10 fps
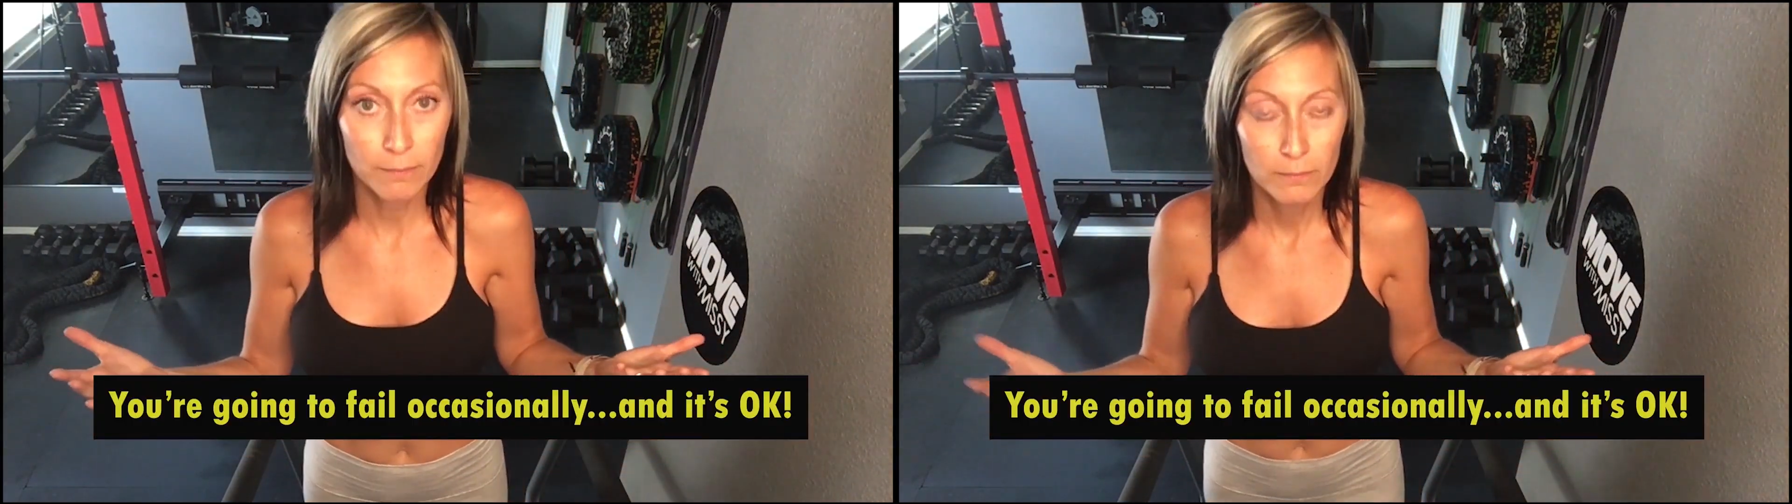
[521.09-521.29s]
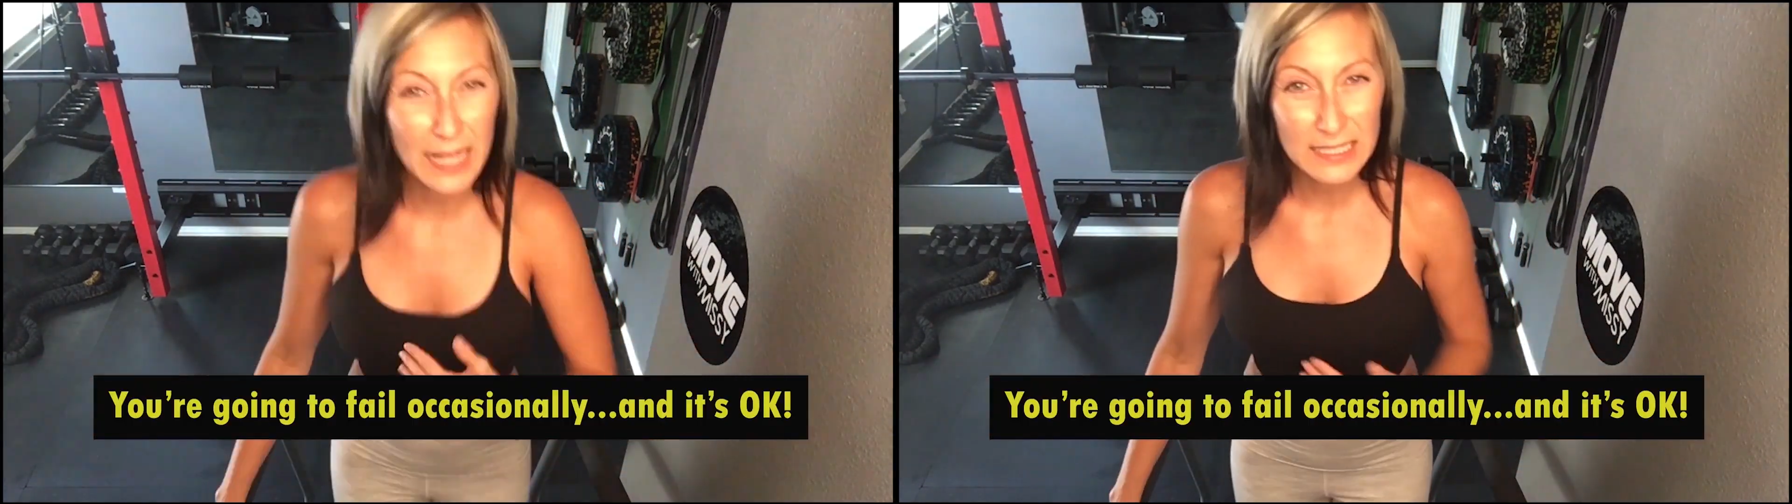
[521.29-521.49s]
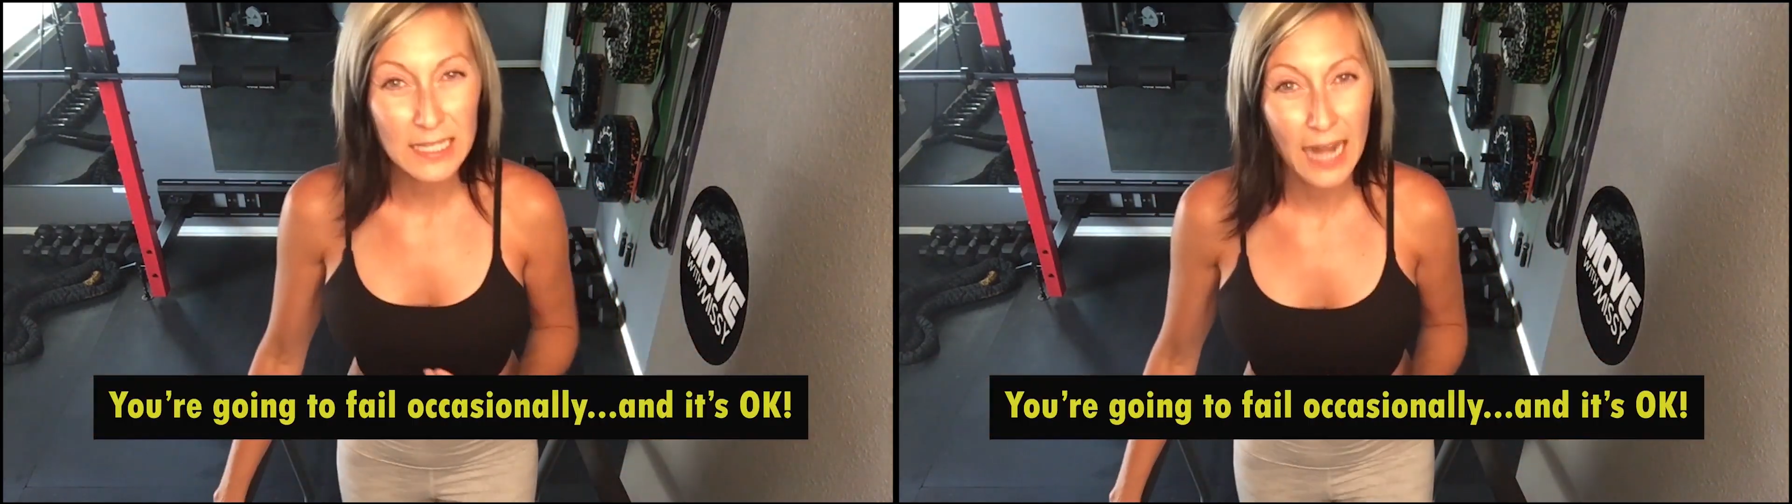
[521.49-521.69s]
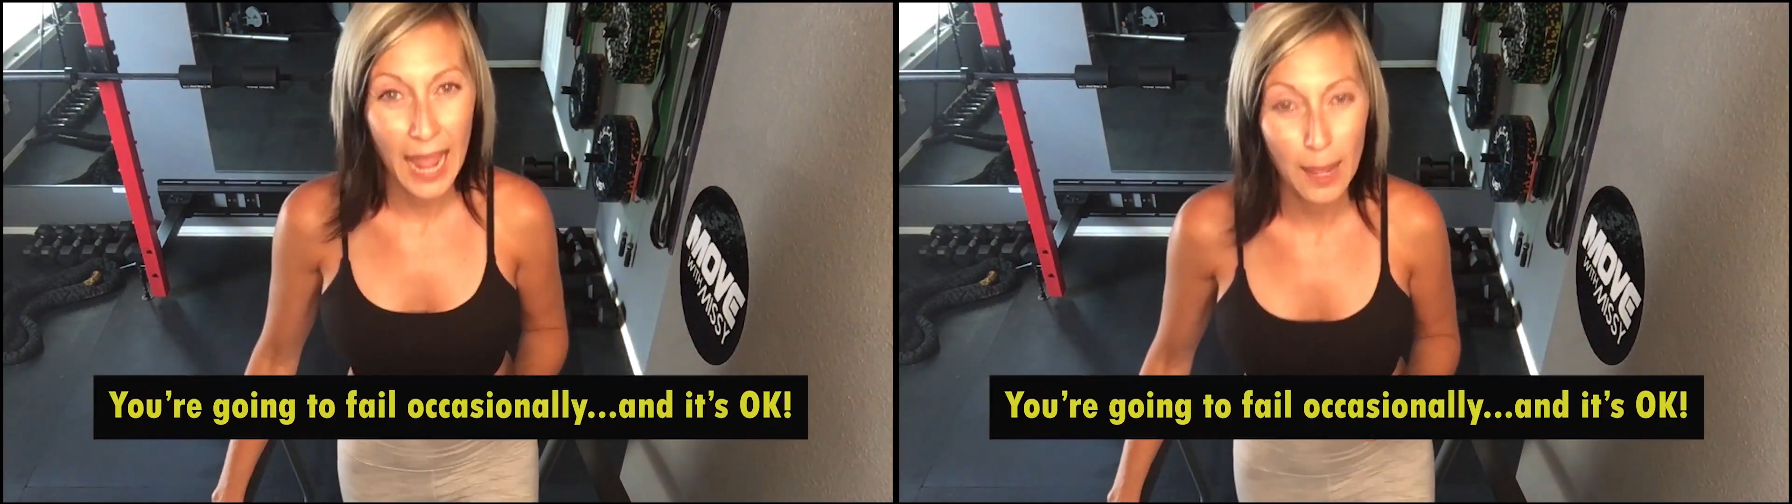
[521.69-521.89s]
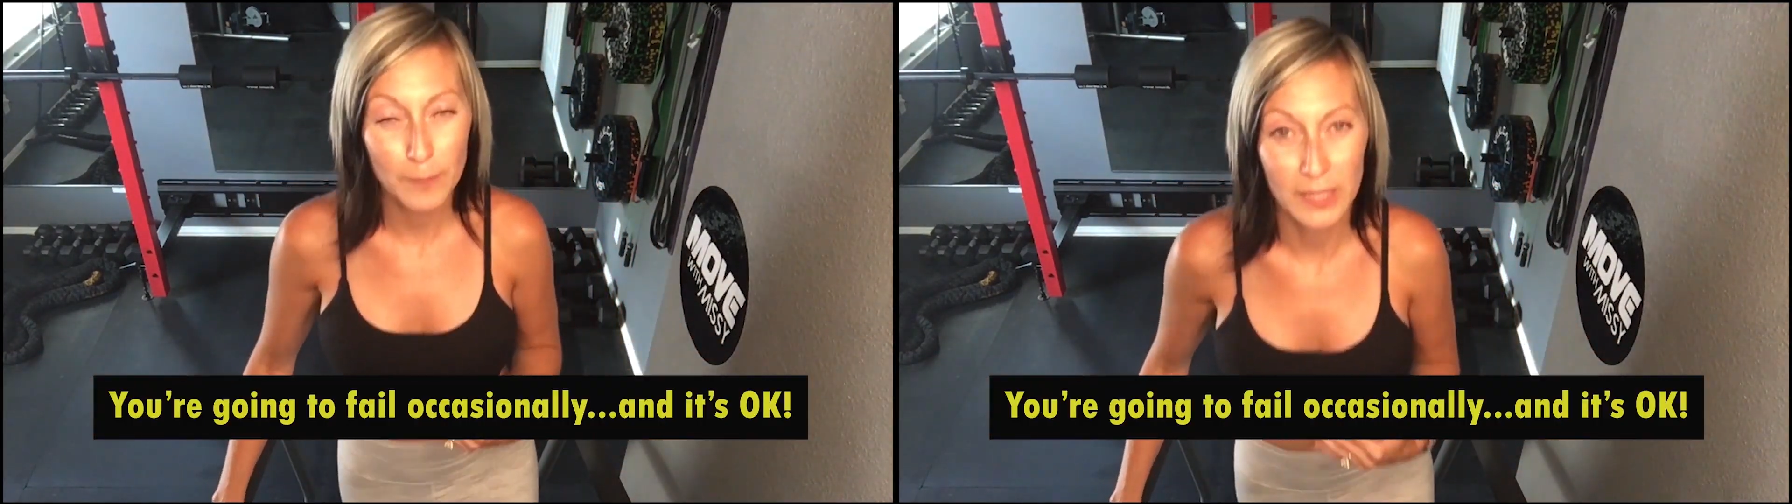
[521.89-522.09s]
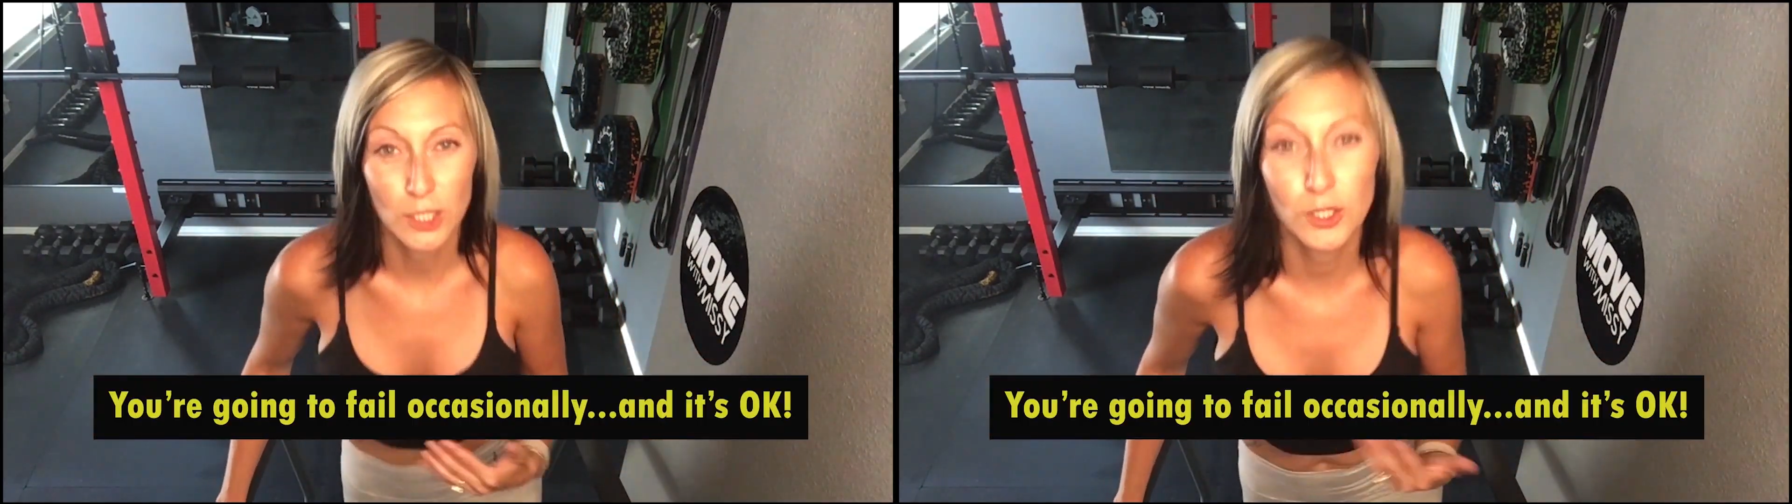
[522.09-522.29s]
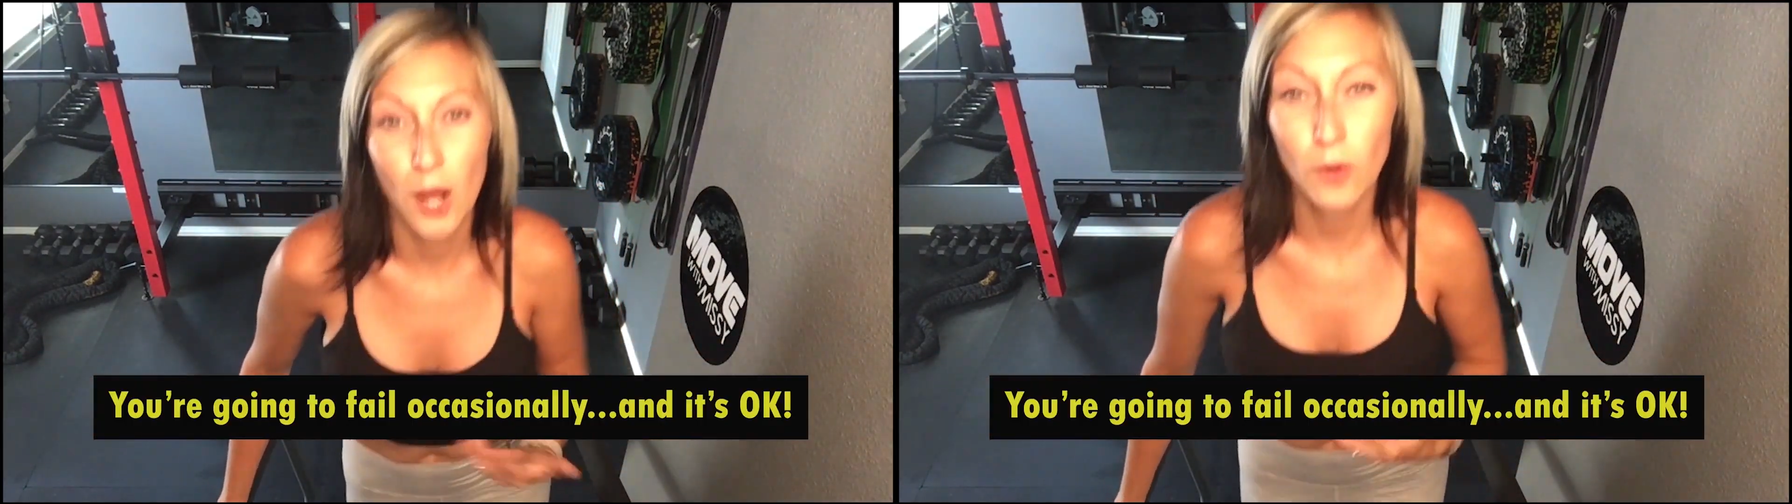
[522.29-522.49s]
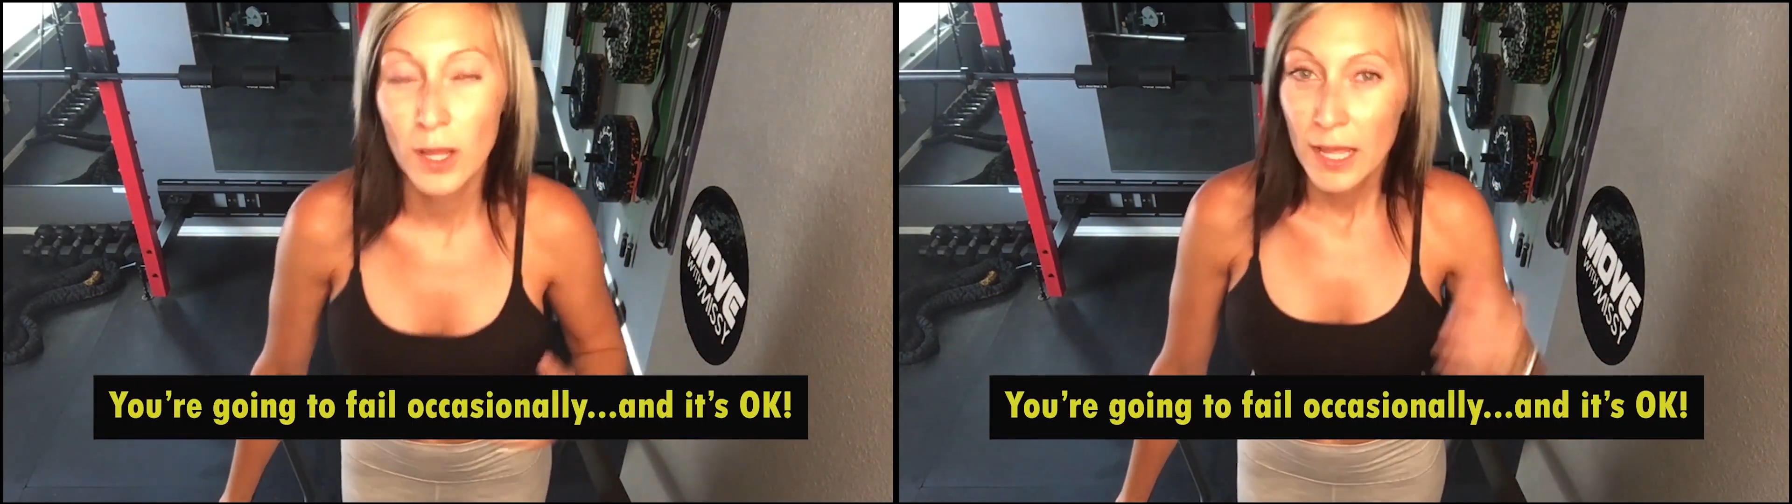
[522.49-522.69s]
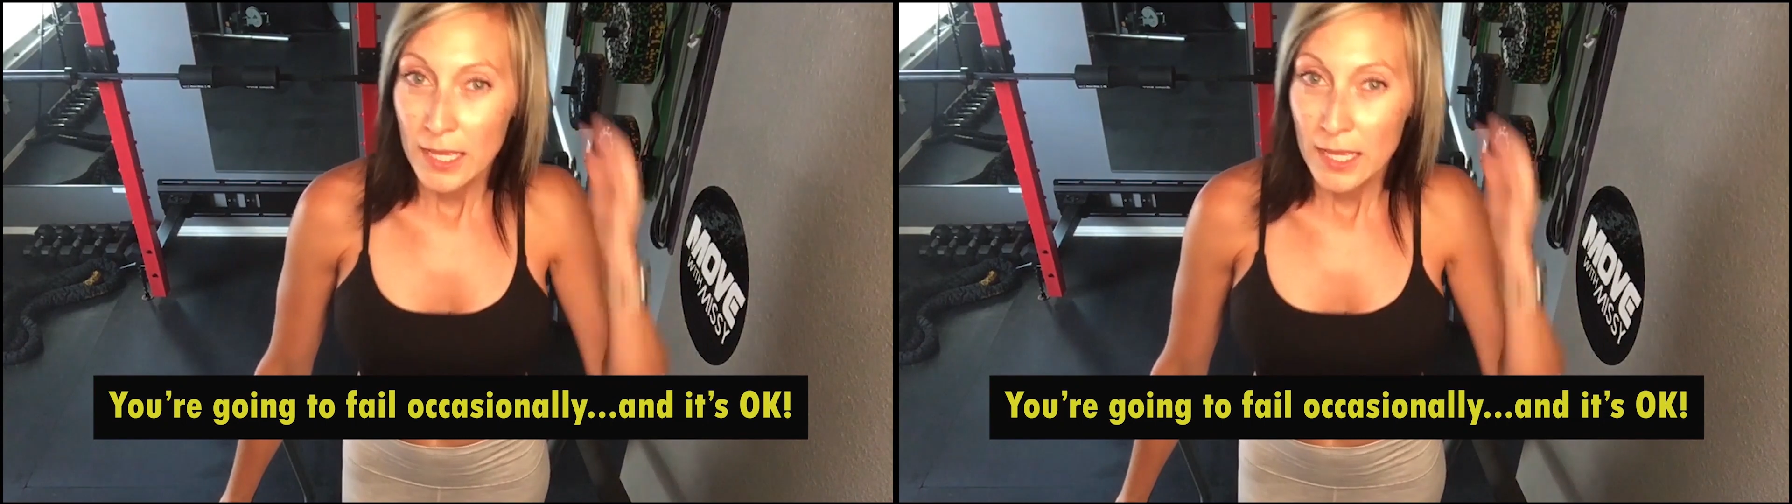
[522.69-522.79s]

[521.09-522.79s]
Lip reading: That's gonna happen, you know?